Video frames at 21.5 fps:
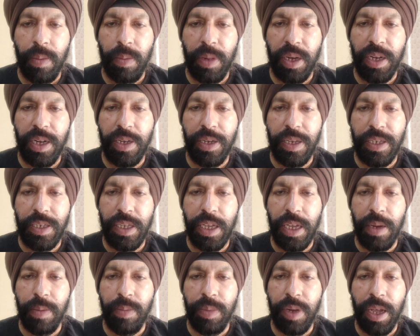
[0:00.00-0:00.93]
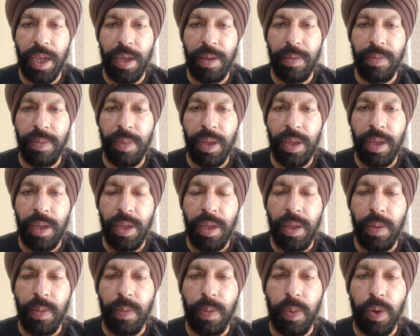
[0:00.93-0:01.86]
But at the same time,
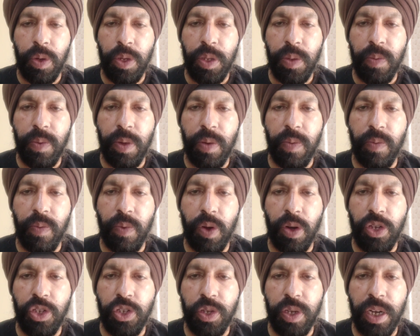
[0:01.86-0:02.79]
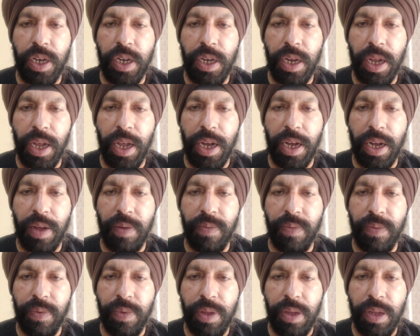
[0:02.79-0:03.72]
both were fortunate enough
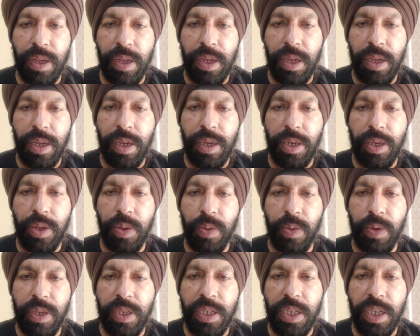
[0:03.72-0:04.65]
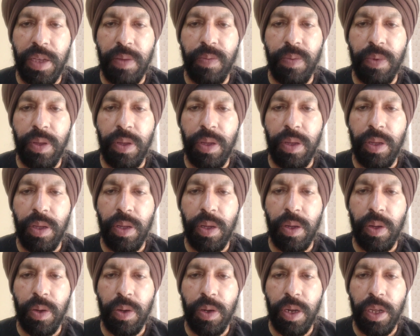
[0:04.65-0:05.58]
to receive
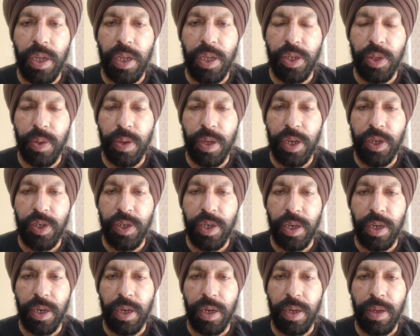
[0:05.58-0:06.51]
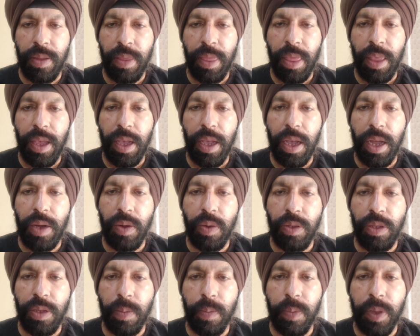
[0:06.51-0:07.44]
good education, and
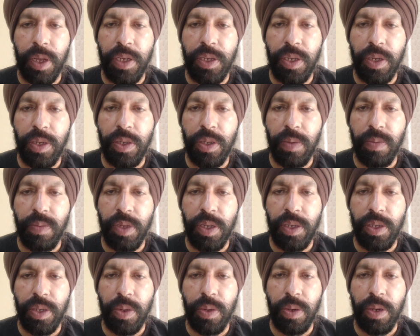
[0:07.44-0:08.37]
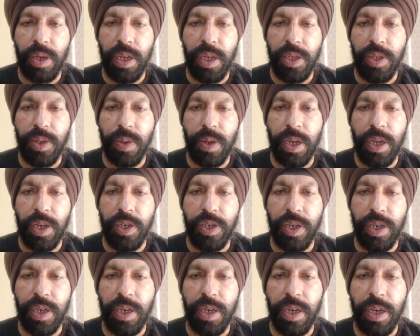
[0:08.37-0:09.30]
on the basis of this good
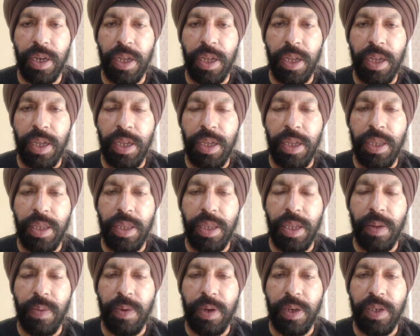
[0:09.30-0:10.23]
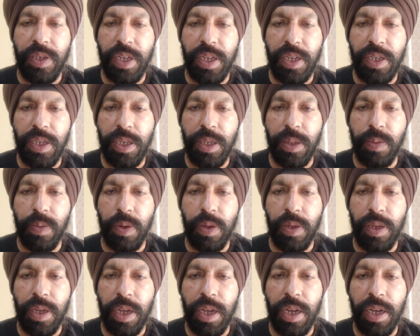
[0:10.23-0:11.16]
education, they were
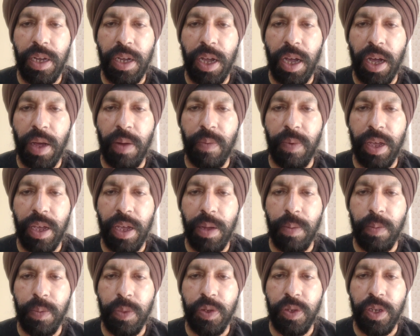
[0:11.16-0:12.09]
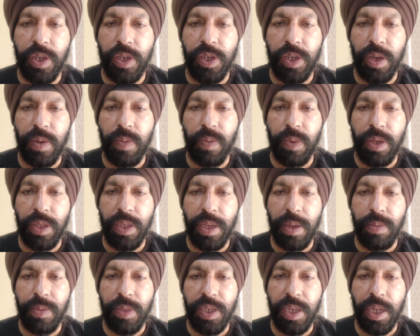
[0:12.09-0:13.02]
successful in carving a position for
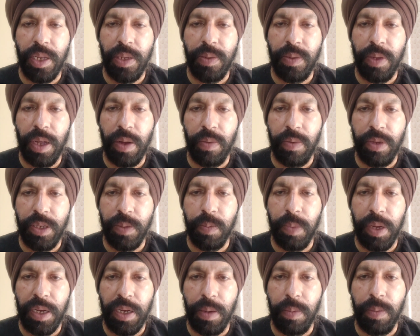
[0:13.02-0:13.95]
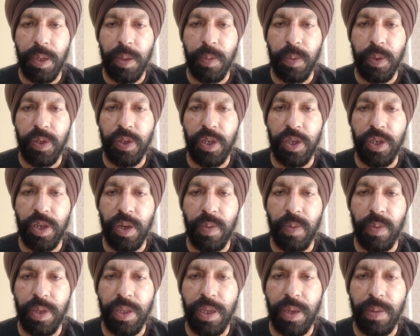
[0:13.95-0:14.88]
themselves, a respectable position
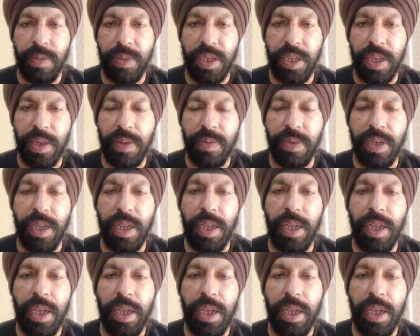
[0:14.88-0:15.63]
for themselves